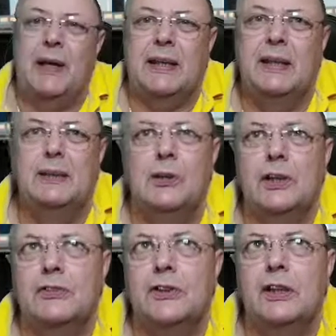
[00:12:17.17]
back in
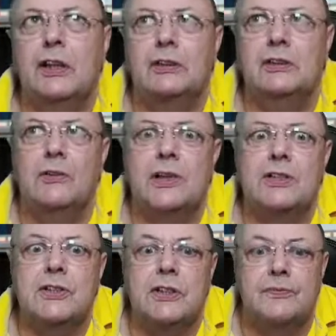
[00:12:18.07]

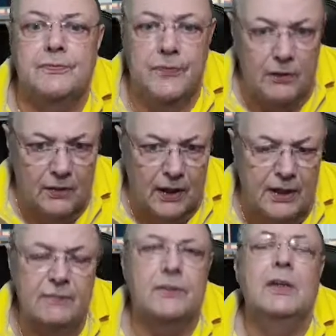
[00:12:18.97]

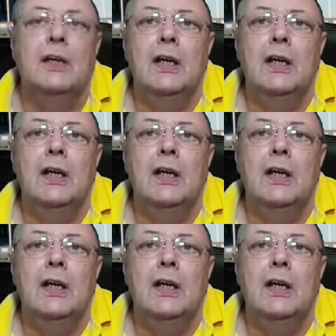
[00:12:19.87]
1995,